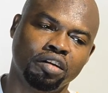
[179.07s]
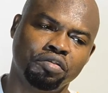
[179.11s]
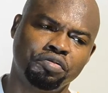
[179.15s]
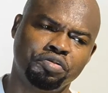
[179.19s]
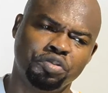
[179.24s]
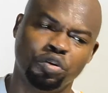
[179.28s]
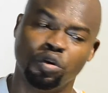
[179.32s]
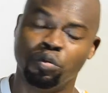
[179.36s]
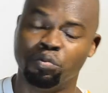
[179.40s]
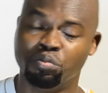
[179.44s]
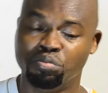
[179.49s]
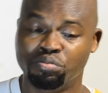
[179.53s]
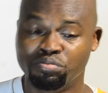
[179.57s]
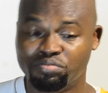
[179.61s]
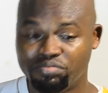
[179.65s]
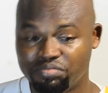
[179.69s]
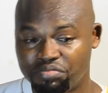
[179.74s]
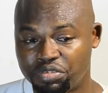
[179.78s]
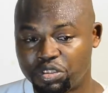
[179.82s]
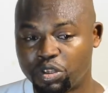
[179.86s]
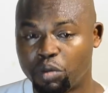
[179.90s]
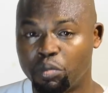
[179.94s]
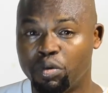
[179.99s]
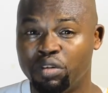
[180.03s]
from
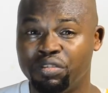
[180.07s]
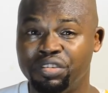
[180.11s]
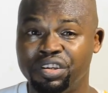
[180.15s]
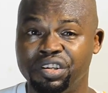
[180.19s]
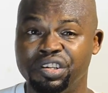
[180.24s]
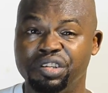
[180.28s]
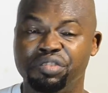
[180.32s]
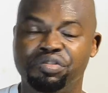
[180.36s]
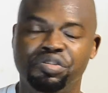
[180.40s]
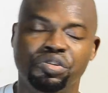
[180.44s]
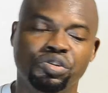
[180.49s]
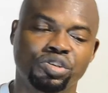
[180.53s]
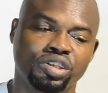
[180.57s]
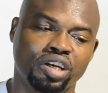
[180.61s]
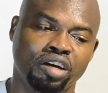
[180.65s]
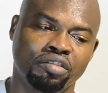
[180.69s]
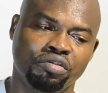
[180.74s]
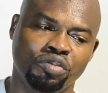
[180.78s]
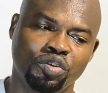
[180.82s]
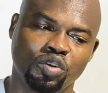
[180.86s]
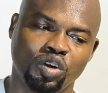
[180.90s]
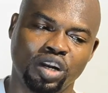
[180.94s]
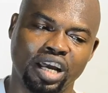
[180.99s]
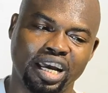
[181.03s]
some of the reviews
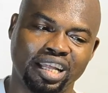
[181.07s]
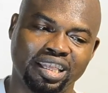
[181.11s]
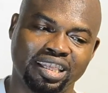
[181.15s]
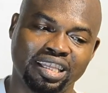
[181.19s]
I've got, I